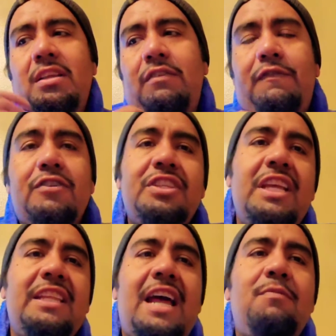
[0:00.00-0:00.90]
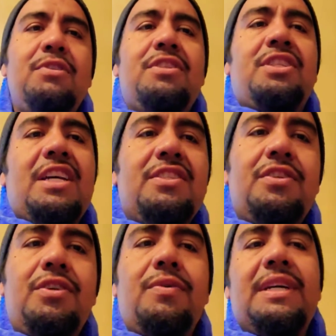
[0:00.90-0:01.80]
the first thing that I would suggest
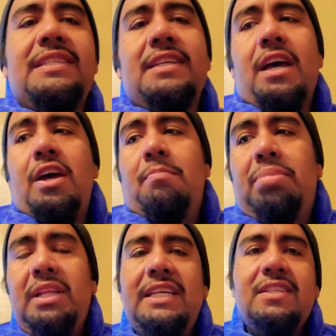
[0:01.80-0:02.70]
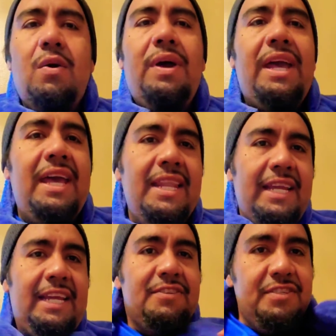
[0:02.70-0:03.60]
to you is please go ahead and
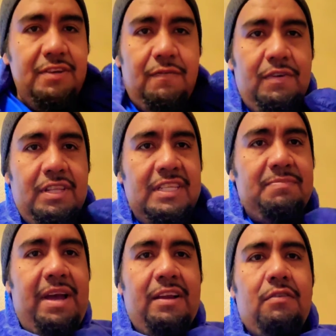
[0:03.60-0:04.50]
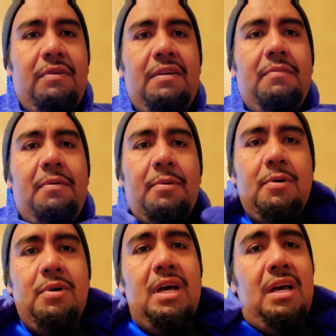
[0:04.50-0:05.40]
get yourself one of these
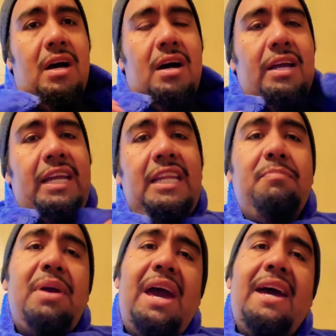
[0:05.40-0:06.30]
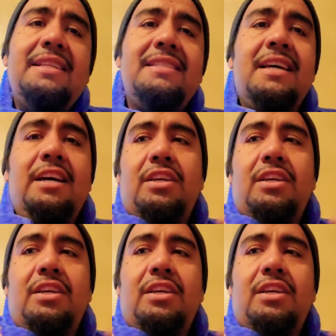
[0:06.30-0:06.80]
microwavable heating pads.